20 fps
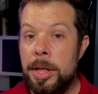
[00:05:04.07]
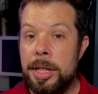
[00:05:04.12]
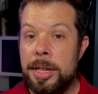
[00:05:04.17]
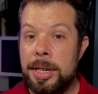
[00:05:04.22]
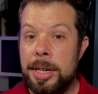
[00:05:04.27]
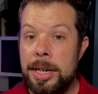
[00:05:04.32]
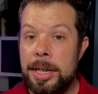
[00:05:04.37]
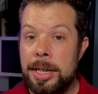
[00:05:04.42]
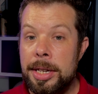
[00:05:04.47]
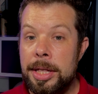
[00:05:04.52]
the
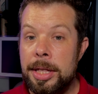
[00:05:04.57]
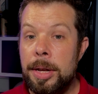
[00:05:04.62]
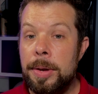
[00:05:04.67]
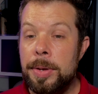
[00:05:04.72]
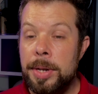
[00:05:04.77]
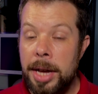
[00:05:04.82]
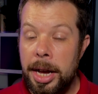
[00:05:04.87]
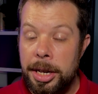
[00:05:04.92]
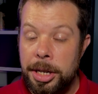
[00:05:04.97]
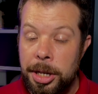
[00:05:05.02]
scenes in
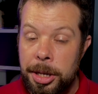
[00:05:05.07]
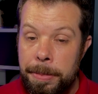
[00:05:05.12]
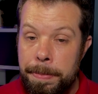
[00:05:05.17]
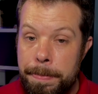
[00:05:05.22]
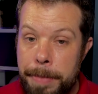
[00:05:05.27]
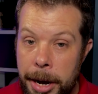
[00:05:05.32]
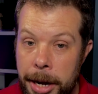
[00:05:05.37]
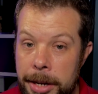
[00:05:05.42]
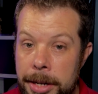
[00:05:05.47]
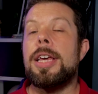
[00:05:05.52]
those cases.
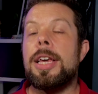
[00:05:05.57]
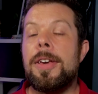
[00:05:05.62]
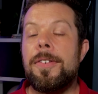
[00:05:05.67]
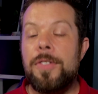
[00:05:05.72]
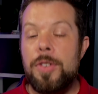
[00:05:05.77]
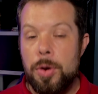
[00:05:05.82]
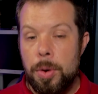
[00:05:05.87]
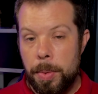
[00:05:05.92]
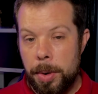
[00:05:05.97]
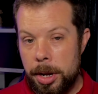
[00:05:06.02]
But if
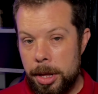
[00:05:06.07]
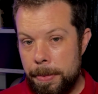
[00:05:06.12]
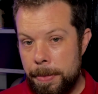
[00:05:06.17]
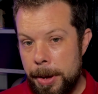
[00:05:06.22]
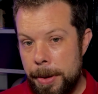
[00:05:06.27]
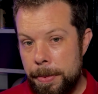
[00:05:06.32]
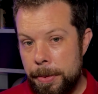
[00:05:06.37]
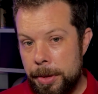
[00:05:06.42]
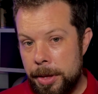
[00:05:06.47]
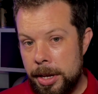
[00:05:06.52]
you're one of the
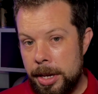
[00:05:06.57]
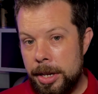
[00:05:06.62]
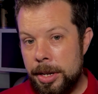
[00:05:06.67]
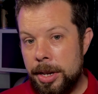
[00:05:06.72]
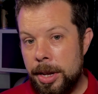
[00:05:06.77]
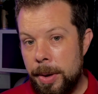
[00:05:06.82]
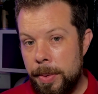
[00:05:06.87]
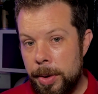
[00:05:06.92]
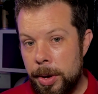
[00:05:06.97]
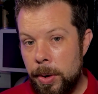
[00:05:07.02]
people that is
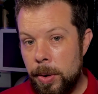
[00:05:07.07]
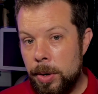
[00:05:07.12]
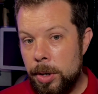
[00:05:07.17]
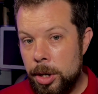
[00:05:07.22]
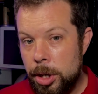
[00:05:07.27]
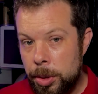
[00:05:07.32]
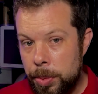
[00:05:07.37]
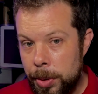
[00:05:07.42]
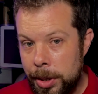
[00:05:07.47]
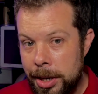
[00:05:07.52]
going
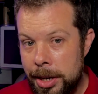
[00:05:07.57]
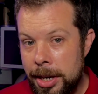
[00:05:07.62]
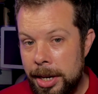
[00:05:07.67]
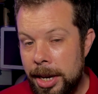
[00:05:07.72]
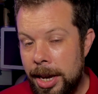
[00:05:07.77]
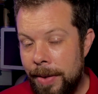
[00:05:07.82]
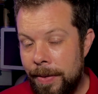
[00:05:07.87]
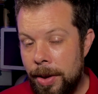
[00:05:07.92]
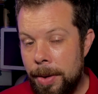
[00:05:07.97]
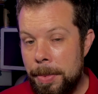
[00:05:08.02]
onto Twitter and
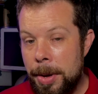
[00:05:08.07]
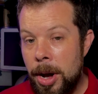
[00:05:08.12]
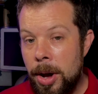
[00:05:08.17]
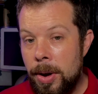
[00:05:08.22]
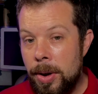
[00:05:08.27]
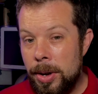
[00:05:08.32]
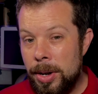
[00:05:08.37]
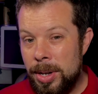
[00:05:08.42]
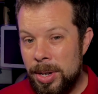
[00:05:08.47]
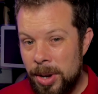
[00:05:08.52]
giving him a
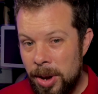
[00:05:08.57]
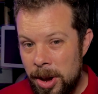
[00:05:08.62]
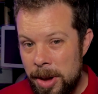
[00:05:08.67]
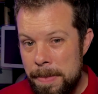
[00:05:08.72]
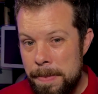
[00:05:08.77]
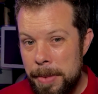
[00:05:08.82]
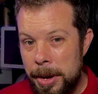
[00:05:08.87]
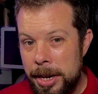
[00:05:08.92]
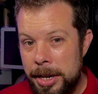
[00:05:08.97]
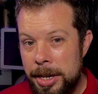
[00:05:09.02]
hard
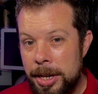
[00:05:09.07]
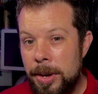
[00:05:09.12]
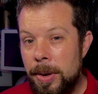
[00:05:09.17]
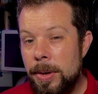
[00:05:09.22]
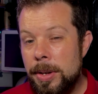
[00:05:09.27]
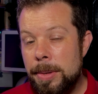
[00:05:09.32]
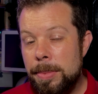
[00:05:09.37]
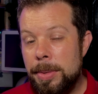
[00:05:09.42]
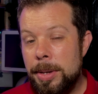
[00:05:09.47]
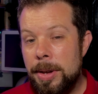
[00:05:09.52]
time because he
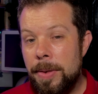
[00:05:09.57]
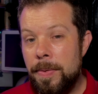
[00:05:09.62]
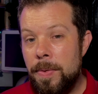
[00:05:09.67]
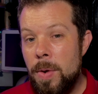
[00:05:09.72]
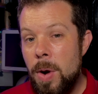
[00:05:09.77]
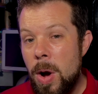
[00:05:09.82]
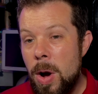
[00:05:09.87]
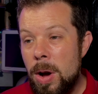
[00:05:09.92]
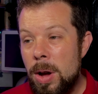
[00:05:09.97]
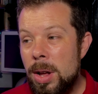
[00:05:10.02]
got some stuff
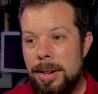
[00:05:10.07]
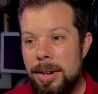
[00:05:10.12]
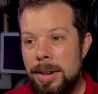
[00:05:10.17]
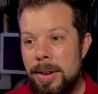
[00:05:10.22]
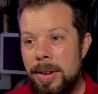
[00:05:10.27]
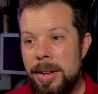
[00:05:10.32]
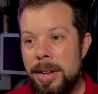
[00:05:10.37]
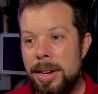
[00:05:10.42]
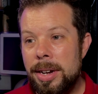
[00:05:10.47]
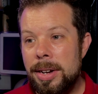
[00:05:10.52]
wrong,
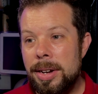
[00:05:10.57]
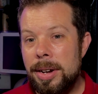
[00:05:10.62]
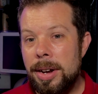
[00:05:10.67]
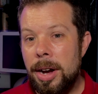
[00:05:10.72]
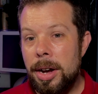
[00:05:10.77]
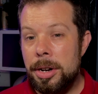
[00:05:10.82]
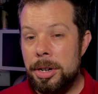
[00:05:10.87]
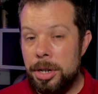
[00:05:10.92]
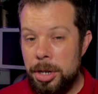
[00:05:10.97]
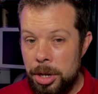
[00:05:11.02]
like,
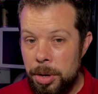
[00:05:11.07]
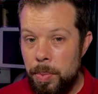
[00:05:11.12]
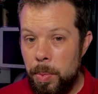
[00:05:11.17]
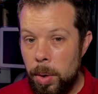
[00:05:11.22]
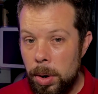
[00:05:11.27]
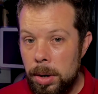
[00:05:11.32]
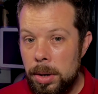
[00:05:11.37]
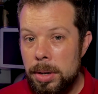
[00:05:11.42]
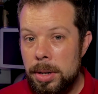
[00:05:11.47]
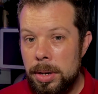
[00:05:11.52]
do you
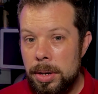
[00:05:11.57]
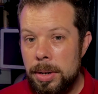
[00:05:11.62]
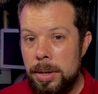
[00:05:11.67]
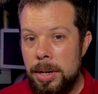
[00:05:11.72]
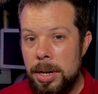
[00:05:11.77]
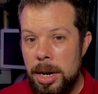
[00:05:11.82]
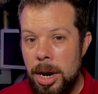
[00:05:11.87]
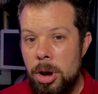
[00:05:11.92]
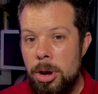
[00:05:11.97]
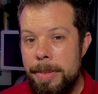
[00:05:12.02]
want
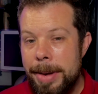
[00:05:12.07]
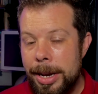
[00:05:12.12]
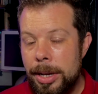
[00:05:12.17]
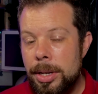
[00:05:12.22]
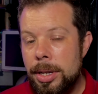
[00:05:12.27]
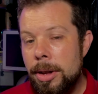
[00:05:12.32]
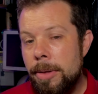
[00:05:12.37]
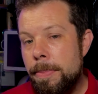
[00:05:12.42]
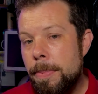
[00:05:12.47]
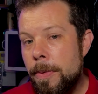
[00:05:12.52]
to know about
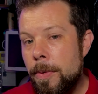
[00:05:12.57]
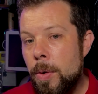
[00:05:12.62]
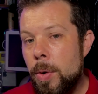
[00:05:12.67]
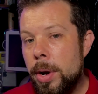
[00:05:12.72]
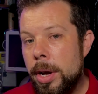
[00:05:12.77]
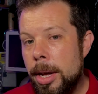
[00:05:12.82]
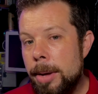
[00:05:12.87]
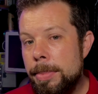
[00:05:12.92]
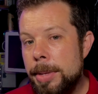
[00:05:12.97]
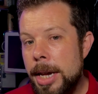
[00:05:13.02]
stuff before
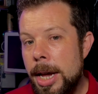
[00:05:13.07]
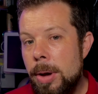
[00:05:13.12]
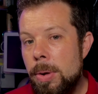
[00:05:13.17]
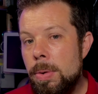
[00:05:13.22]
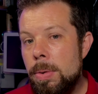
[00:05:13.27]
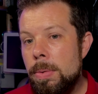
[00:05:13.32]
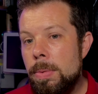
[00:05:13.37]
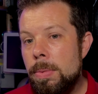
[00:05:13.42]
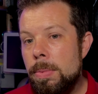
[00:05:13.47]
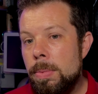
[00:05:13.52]
it comes out?
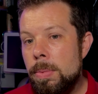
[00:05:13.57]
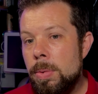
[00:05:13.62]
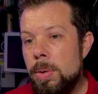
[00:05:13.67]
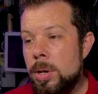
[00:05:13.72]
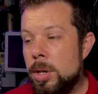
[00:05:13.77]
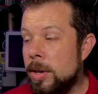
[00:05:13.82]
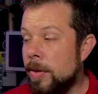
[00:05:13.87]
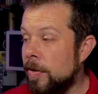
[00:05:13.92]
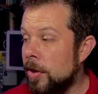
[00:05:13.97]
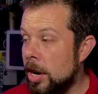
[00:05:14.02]

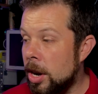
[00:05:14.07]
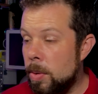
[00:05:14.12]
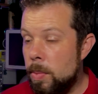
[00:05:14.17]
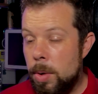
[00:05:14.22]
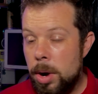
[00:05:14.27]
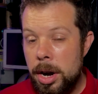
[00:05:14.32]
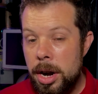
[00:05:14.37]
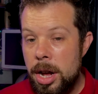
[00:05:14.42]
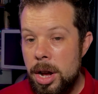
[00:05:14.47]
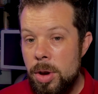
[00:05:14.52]
Because if you don't
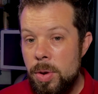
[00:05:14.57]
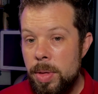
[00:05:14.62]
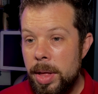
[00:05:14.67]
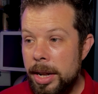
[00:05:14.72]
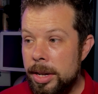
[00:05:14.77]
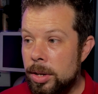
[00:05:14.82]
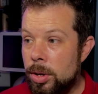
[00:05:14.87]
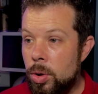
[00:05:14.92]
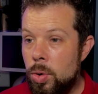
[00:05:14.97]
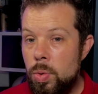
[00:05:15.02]
want to know,
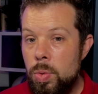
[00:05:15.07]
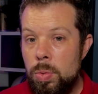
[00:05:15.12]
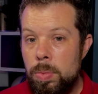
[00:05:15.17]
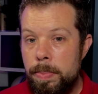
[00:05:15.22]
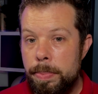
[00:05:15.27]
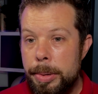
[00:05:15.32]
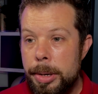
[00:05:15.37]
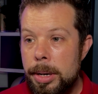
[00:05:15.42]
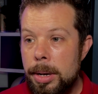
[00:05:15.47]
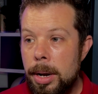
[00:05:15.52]
that's cool,
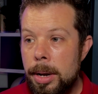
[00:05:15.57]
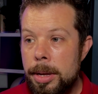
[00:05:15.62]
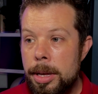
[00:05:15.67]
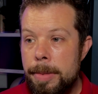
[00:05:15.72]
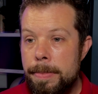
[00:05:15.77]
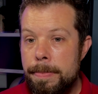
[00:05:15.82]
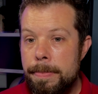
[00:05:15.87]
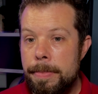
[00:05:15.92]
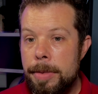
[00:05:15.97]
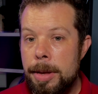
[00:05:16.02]
but uh,
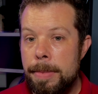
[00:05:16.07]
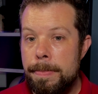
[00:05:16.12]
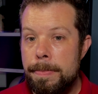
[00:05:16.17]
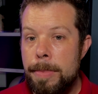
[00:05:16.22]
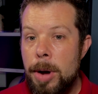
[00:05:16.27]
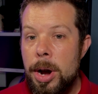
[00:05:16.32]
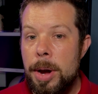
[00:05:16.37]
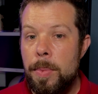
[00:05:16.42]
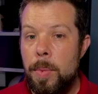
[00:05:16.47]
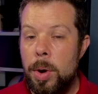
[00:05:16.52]
you, you
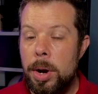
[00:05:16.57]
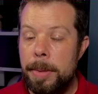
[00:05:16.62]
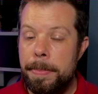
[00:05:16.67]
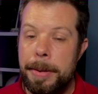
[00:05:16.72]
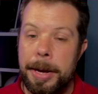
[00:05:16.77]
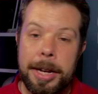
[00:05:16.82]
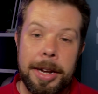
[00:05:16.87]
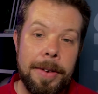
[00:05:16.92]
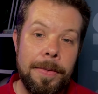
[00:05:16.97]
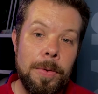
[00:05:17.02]
might want to
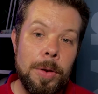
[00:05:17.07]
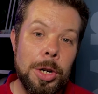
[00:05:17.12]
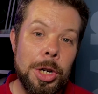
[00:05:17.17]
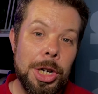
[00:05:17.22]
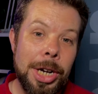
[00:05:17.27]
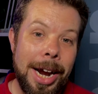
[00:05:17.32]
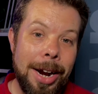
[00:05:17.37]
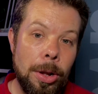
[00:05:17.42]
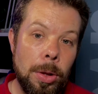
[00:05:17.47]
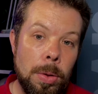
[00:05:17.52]
pick a different
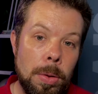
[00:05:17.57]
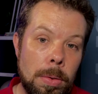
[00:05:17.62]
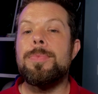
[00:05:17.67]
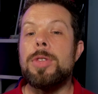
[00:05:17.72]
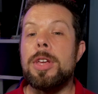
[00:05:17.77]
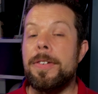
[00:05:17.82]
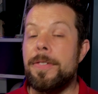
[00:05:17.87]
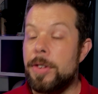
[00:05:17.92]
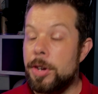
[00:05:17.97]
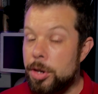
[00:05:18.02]
channel.
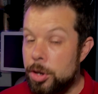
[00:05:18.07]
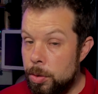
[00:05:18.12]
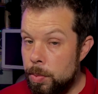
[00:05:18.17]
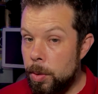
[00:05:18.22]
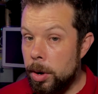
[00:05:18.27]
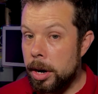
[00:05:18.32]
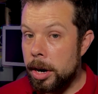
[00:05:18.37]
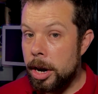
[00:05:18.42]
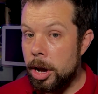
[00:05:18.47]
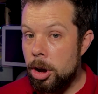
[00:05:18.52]
If you do
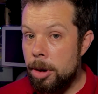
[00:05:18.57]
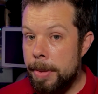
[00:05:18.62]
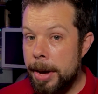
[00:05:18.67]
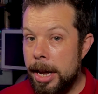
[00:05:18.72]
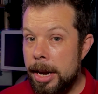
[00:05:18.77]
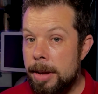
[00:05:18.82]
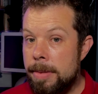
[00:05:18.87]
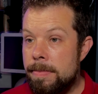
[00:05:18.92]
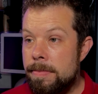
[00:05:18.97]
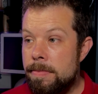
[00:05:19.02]
want to know
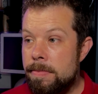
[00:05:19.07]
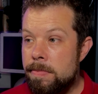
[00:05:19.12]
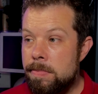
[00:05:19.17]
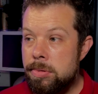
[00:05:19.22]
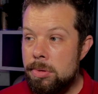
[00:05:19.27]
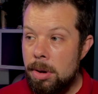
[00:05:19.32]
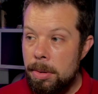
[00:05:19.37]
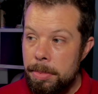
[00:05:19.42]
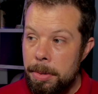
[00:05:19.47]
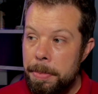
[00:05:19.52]
about it,
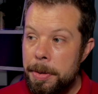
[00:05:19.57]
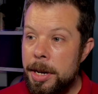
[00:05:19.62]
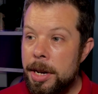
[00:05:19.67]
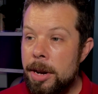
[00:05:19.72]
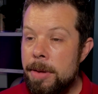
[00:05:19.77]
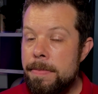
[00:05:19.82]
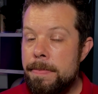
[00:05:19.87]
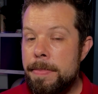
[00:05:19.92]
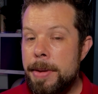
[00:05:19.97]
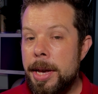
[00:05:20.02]
probably
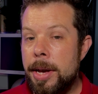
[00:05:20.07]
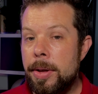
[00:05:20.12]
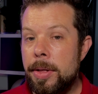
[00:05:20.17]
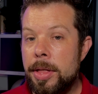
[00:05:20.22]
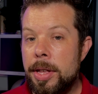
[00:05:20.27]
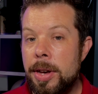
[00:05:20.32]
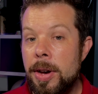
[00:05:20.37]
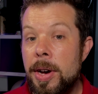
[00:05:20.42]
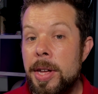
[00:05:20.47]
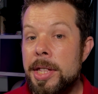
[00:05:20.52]
don't pick on
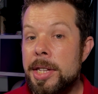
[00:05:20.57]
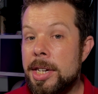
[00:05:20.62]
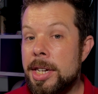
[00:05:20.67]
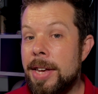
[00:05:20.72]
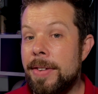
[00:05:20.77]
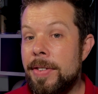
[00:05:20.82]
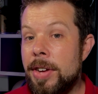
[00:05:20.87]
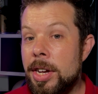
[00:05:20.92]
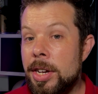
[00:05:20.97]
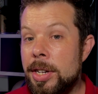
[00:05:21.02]
the guy that's
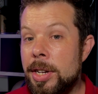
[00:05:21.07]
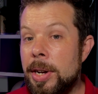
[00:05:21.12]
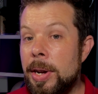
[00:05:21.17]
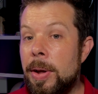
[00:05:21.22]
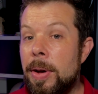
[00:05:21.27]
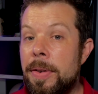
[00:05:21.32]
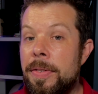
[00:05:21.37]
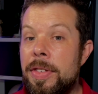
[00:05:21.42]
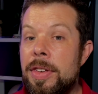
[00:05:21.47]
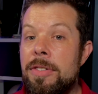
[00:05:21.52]
giving us a
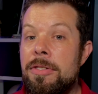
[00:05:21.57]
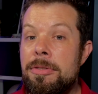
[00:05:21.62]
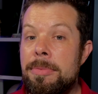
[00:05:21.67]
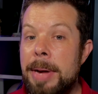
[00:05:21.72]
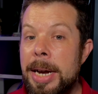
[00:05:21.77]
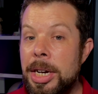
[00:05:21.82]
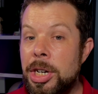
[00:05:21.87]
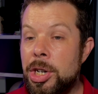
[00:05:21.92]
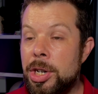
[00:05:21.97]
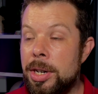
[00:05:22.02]
lot of the
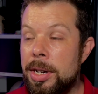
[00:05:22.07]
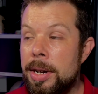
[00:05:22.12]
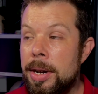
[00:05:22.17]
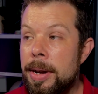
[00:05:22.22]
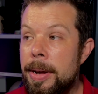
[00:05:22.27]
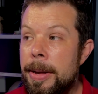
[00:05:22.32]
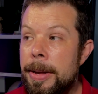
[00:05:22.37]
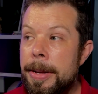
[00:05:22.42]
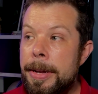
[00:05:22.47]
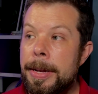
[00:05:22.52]
information,
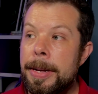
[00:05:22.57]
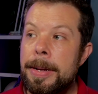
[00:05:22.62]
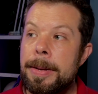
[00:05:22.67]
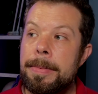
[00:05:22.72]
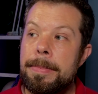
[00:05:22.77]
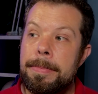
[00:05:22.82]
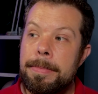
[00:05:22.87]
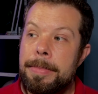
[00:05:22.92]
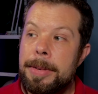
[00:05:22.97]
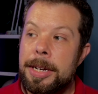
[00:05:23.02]

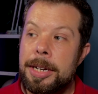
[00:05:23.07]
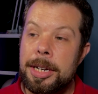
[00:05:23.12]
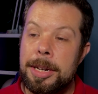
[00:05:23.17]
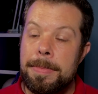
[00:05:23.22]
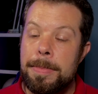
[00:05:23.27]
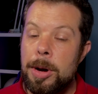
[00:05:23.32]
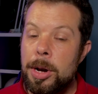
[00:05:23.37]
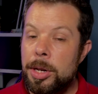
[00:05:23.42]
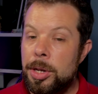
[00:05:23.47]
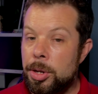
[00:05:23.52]
because he
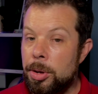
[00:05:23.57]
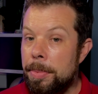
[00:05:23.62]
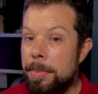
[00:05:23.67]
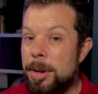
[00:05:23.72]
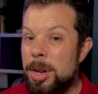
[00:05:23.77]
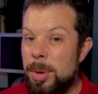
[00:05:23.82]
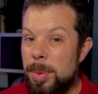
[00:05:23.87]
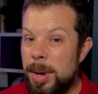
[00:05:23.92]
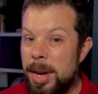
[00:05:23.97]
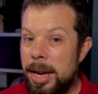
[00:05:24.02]
might stop
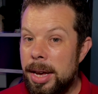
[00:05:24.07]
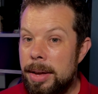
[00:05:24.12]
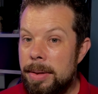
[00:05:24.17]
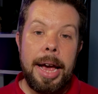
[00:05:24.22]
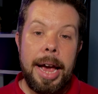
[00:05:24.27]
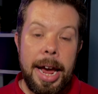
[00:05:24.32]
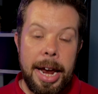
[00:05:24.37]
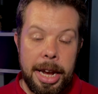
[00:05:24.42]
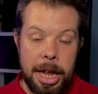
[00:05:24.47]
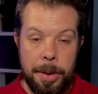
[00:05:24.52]
doing it.
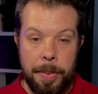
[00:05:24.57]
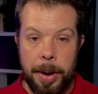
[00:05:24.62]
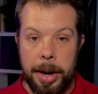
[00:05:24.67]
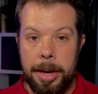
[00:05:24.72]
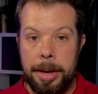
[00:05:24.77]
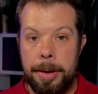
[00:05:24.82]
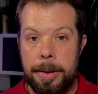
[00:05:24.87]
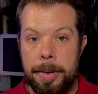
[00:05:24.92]
Anyway,